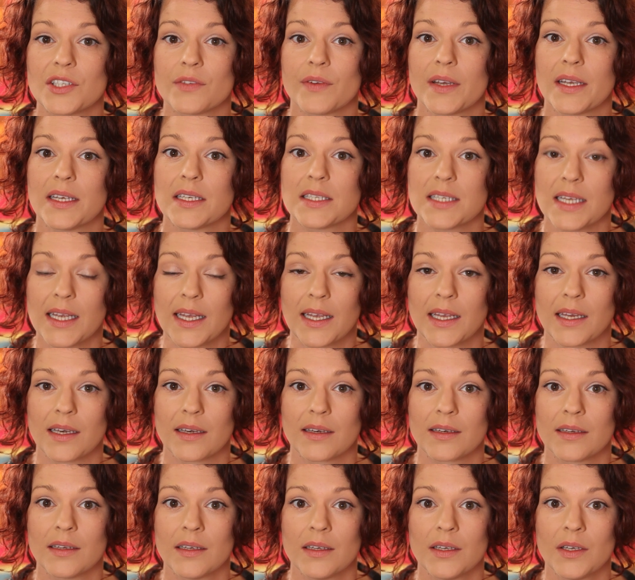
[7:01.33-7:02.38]

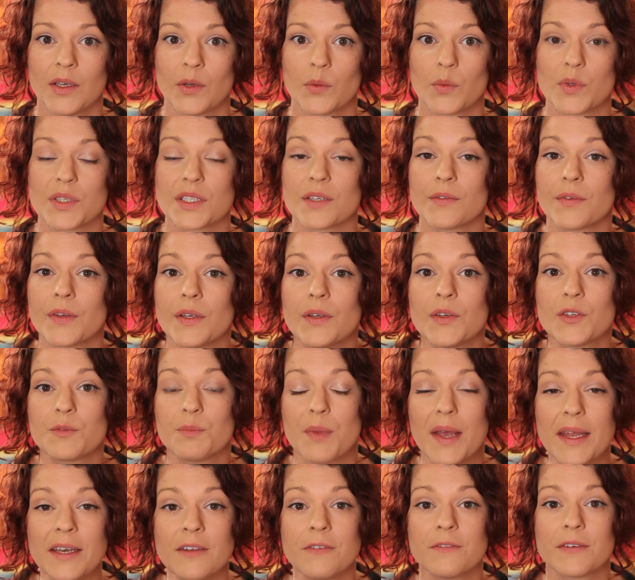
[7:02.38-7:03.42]
18 was of huge
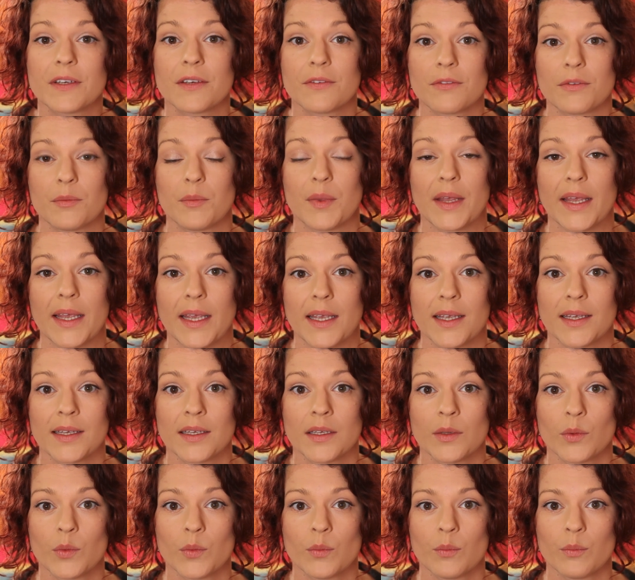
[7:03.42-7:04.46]
benefit for me,
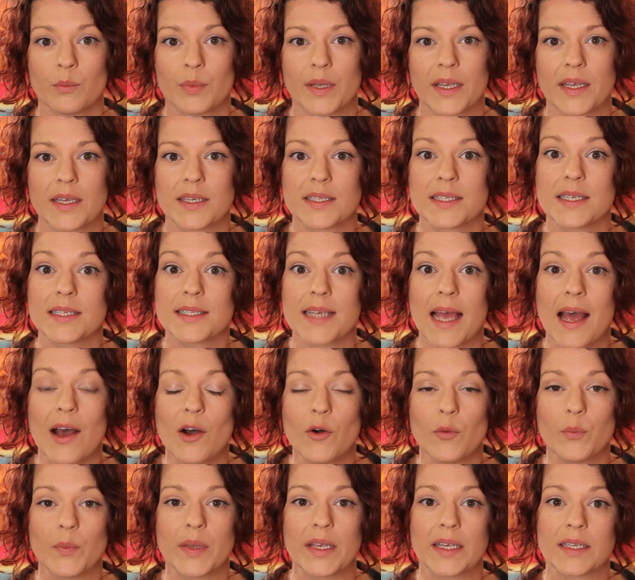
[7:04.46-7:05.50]
because it's
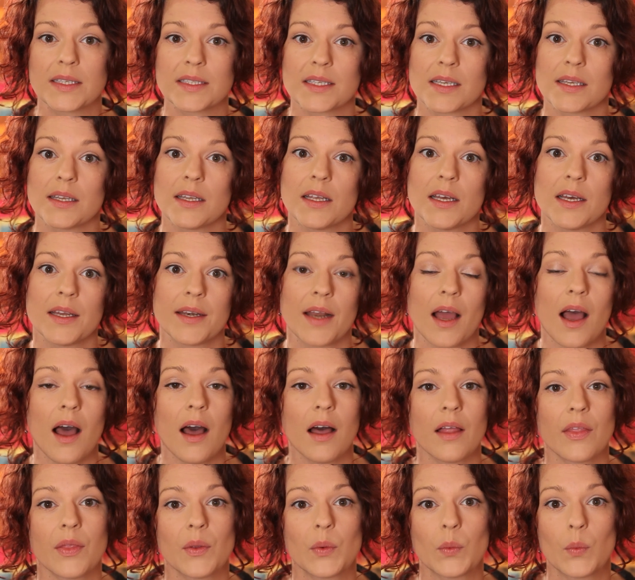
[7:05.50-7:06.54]
helped me to learn
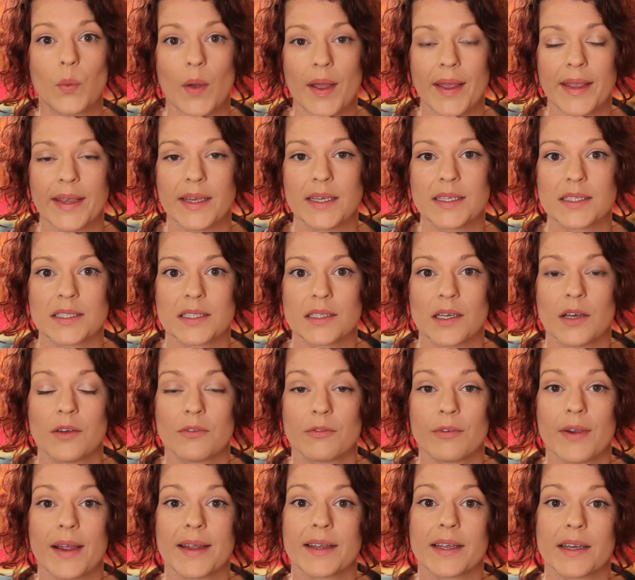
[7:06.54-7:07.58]
other ways
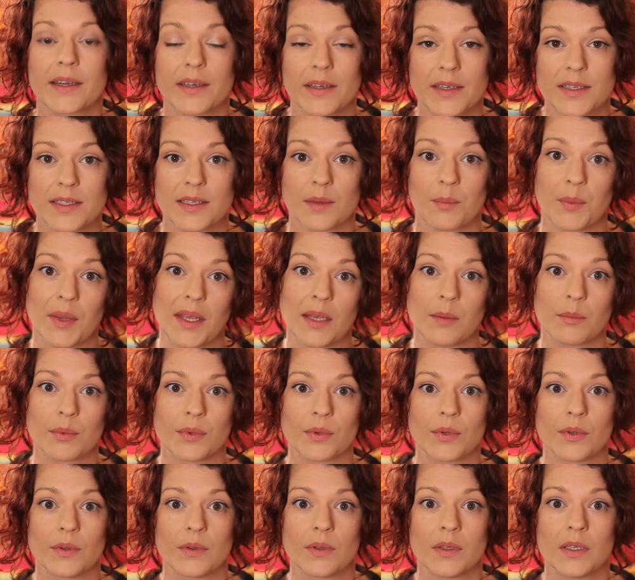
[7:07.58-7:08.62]
of recognizing
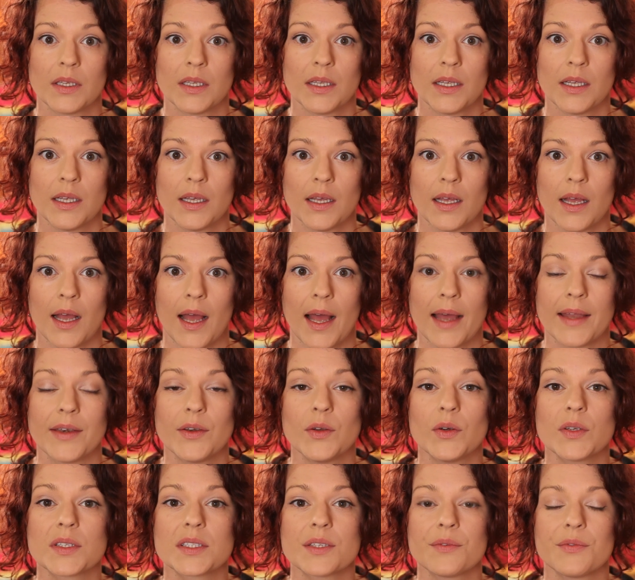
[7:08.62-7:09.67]
people, and
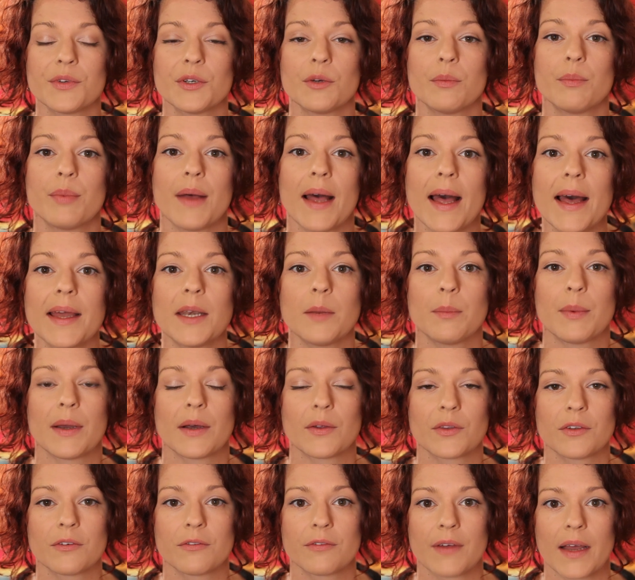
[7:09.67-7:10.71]
not to feel bad
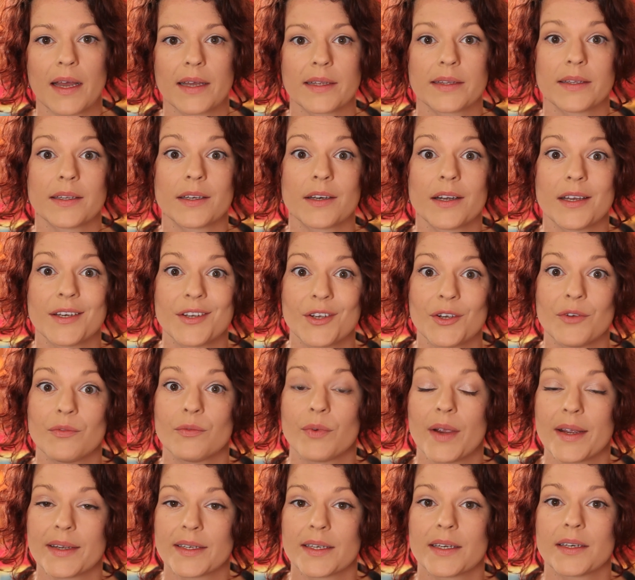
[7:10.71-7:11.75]
about the fact that I don't
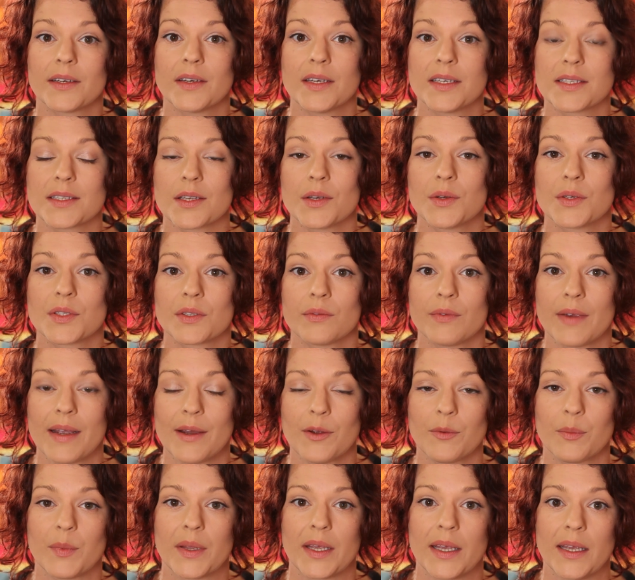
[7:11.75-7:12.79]
recognize those
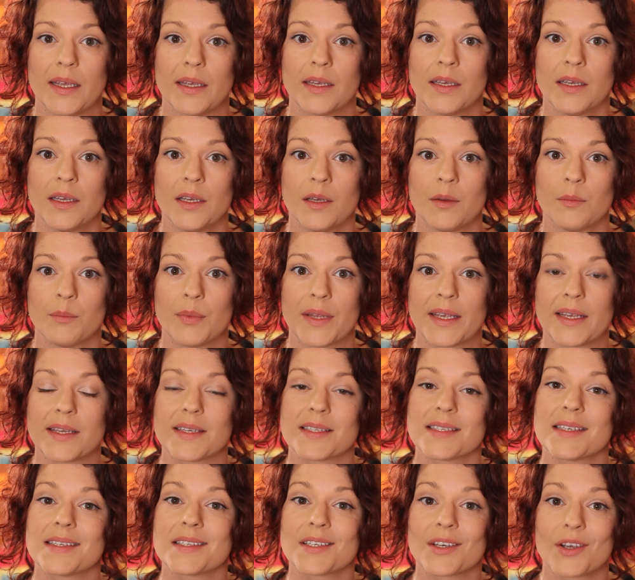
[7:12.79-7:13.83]
around me,
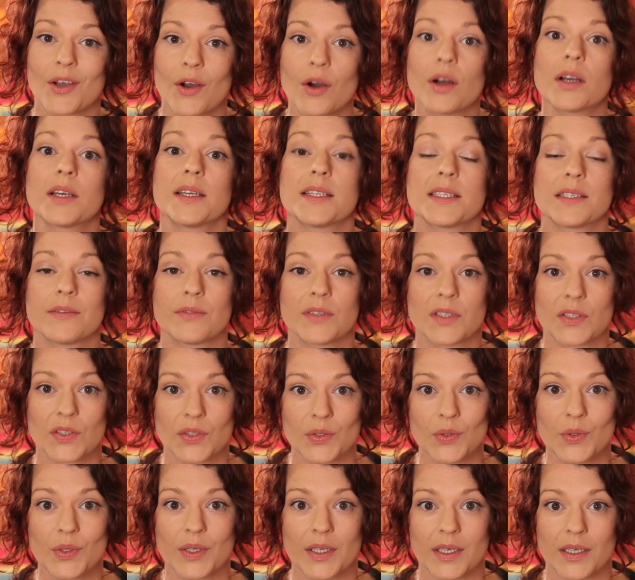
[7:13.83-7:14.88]
because it's a cognitive
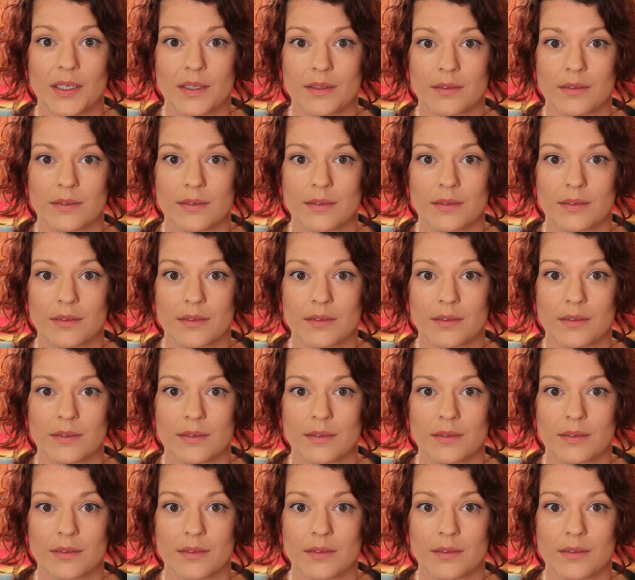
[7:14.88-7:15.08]
disorder.